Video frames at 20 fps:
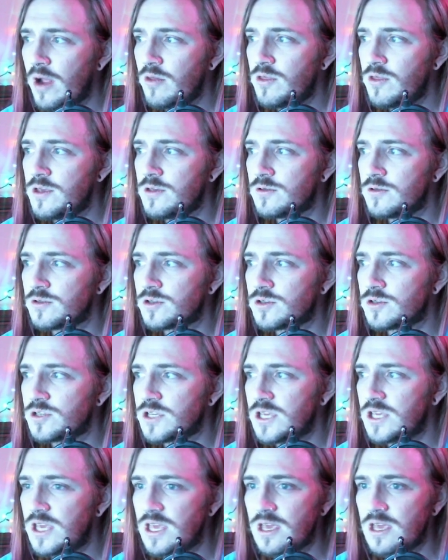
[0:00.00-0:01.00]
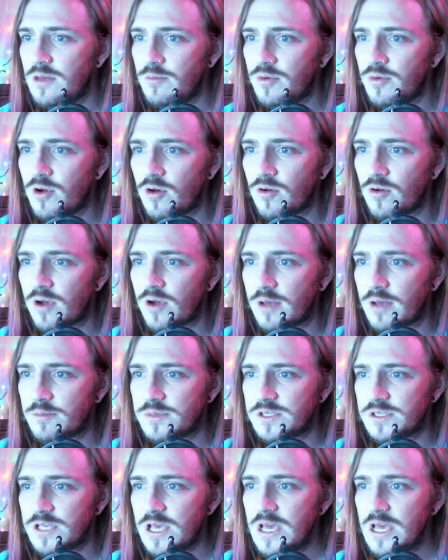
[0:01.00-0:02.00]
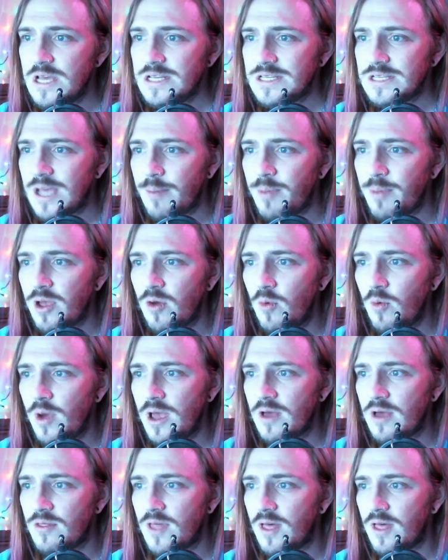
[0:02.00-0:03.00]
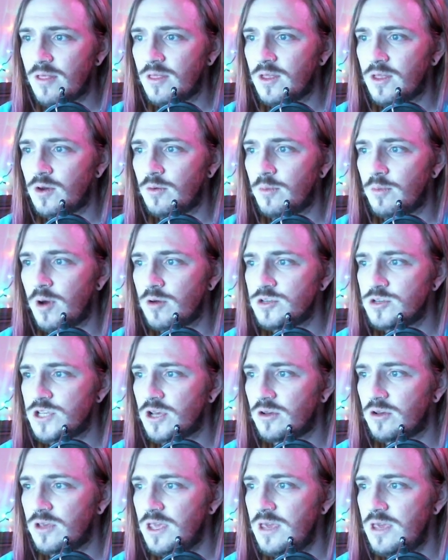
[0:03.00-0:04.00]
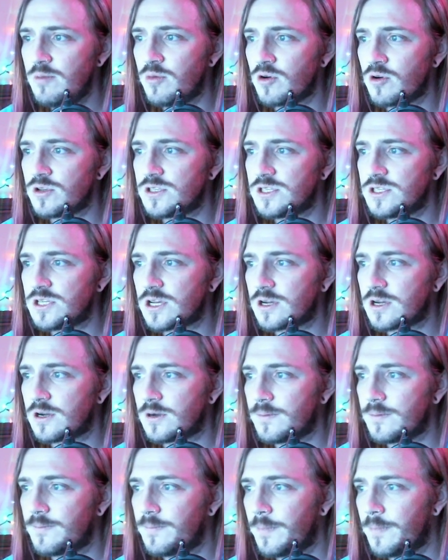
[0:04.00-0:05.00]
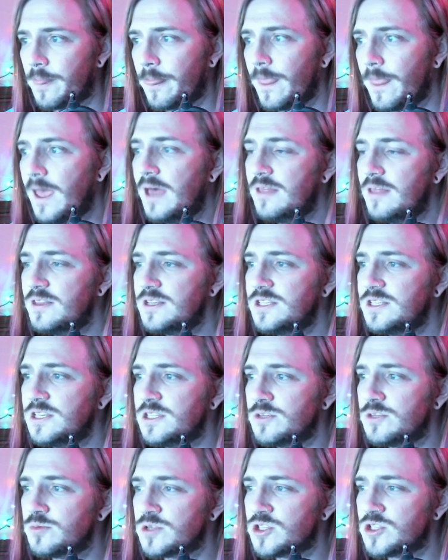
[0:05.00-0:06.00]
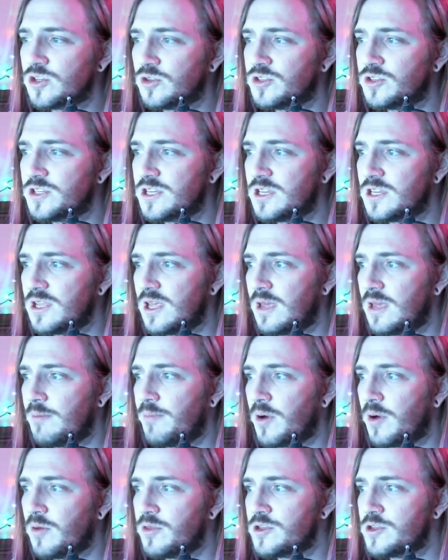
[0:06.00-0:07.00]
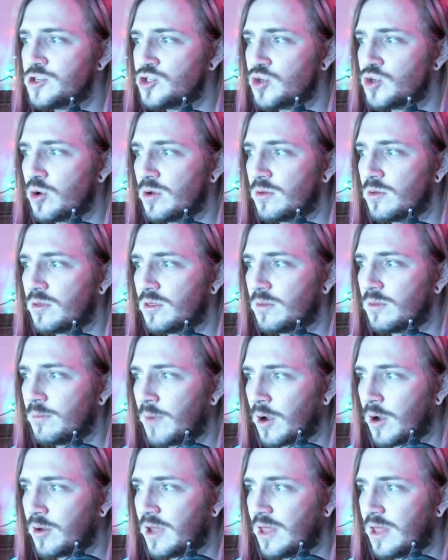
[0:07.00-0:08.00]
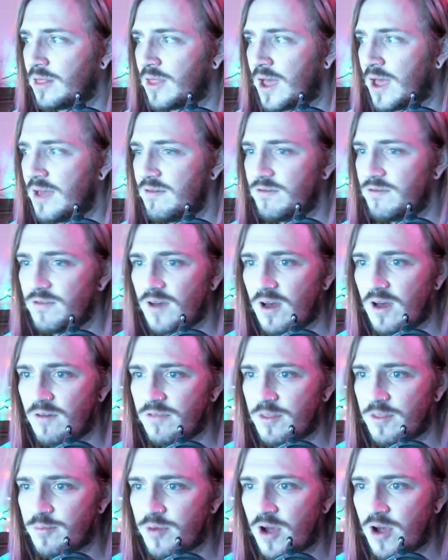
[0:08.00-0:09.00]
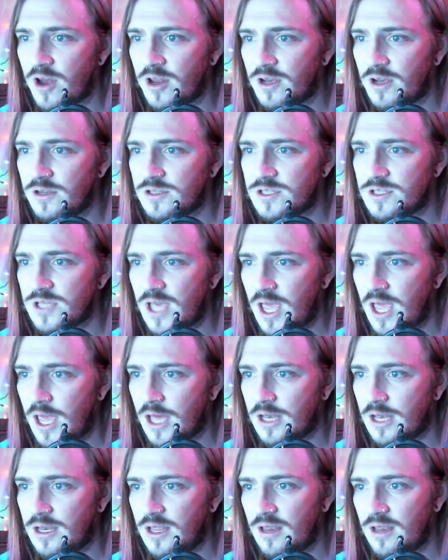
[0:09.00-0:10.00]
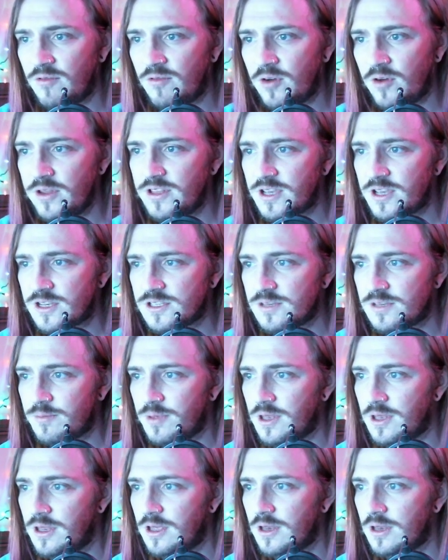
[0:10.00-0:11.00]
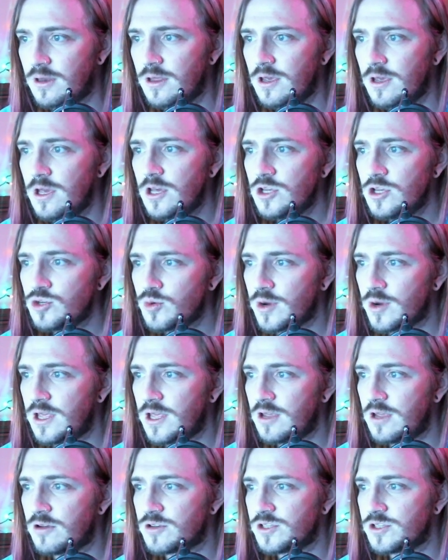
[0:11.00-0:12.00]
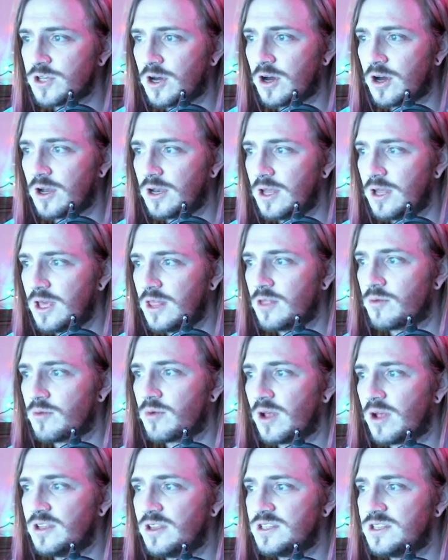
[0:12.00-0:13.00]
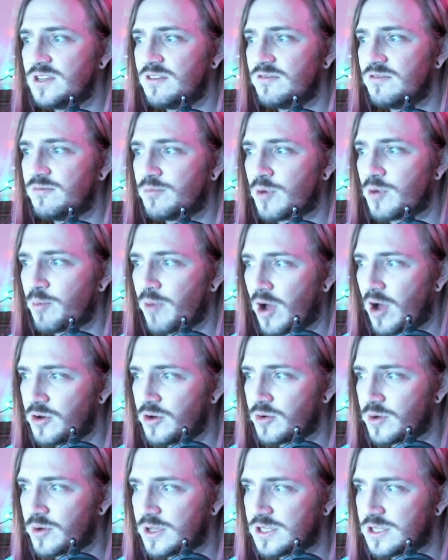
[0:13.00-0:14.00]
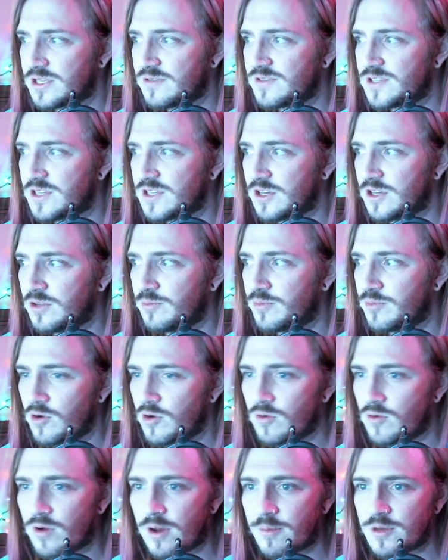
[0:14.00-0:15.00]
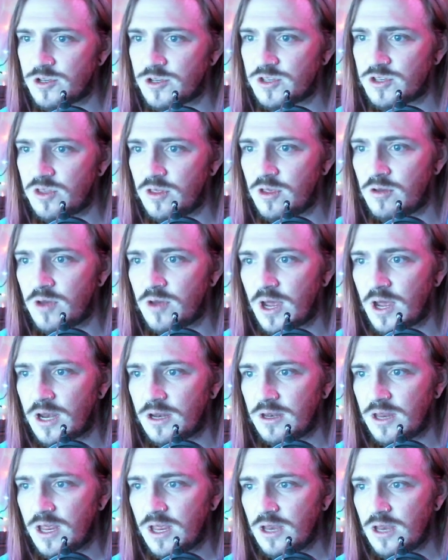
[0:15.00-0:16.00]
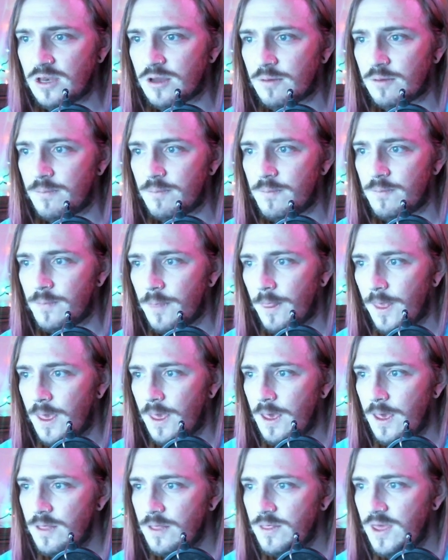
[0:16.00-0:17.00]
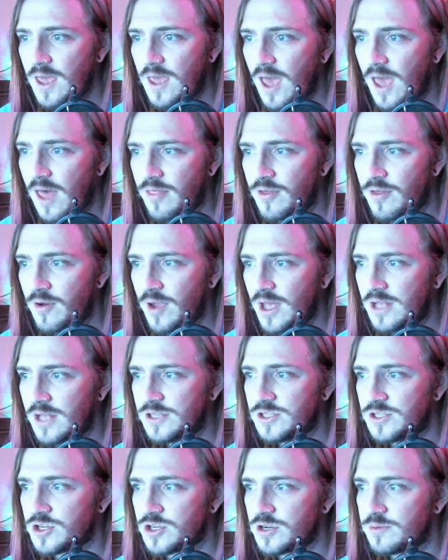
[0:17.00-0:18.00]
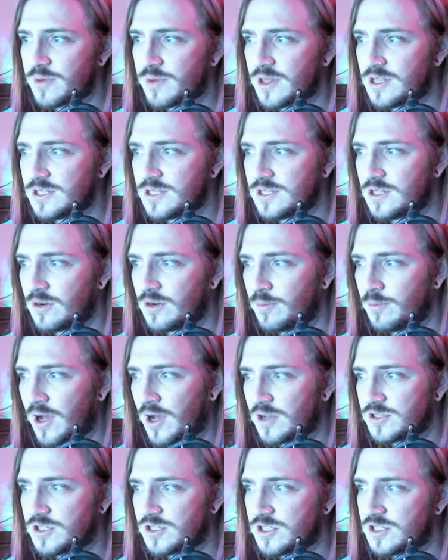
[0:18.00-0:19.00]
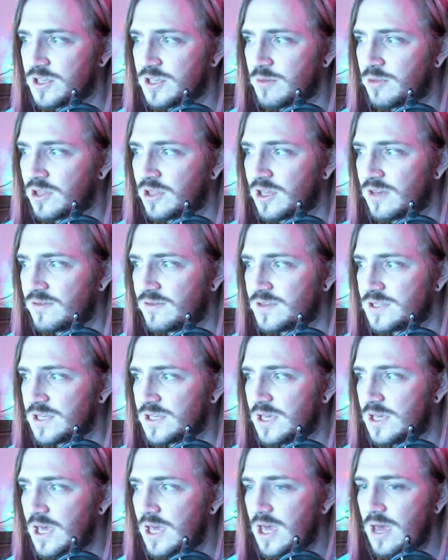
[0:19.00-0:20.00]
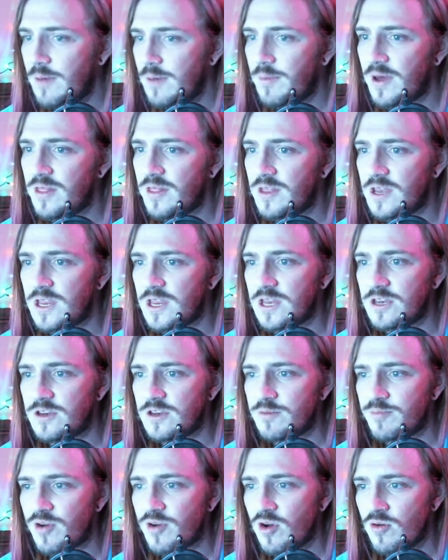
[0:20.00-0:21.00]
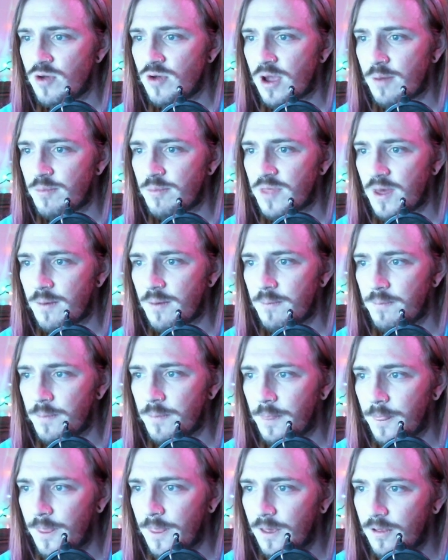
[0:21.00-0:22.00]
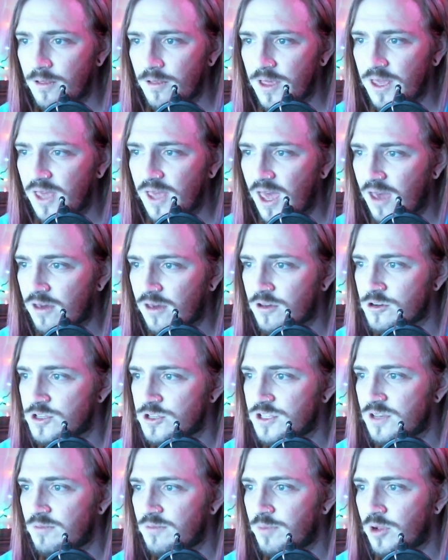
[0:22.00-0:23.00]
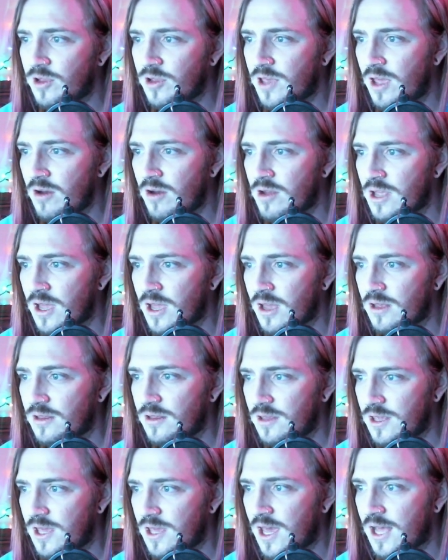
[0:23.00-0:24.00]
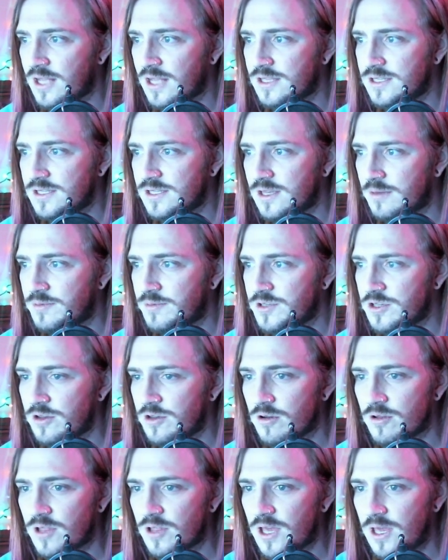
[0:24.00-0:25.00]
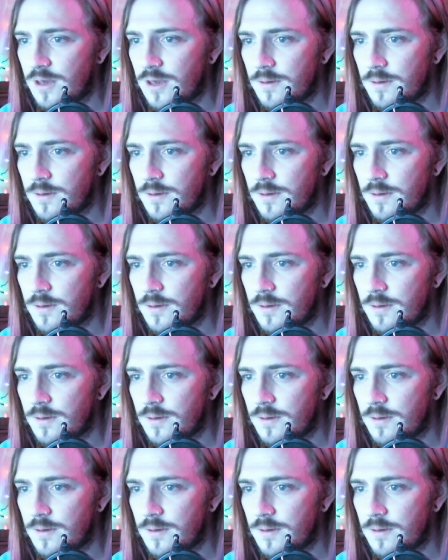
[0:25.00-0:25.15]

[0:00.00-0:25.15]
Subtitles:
the user to key in programs, tapping away on that little motel keyboard sticker. This has resulted in both the short market life of the product and, in Wojtek's opinion, 20 years on, in the relative preponderance of skilled programmers in the United Kingdom. They had their heads turned by these little boxes, he believes, and by the need to program them. Like hackers in Bulgaria, he adds obscurely.